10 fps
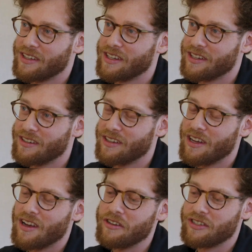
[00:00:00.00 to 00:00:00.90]
Yeah.
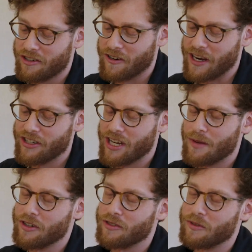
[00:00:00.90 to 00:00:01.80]
You said you're
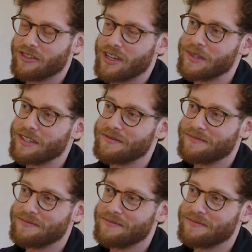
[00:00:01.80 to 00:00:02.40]
AGI pilled. What does that mean?